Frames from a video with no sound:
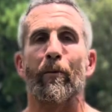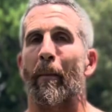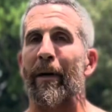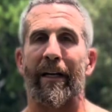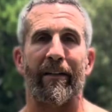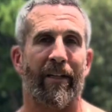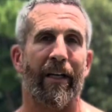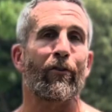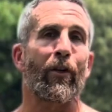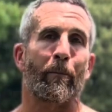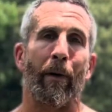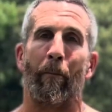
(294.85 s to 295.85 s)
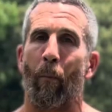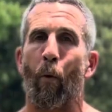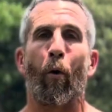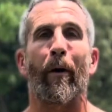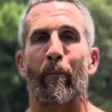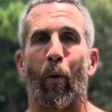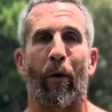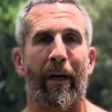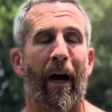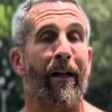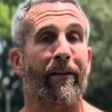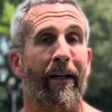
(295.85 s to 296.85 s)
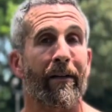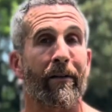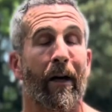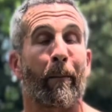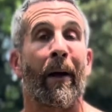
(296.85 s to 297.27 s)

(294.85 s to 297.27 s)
I'm going to continue to put more and more content up